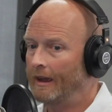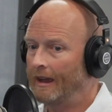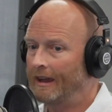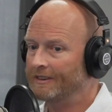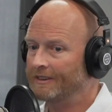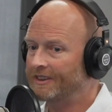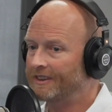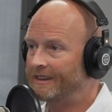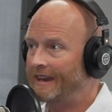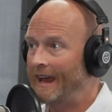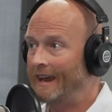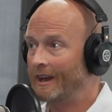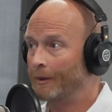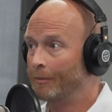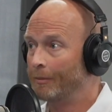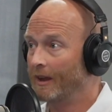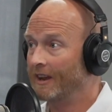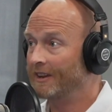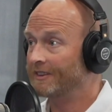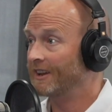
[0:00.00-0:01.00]
and stay in a
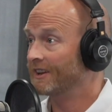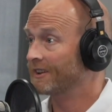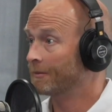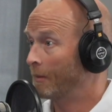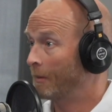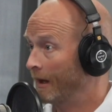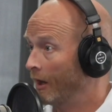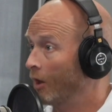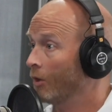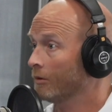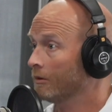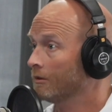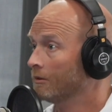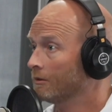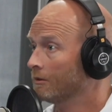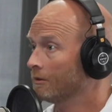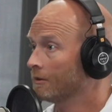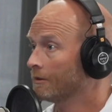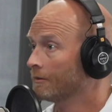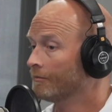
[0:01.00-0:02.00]
place that's my own.
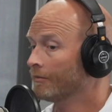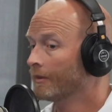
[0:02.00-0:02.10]
Yeah.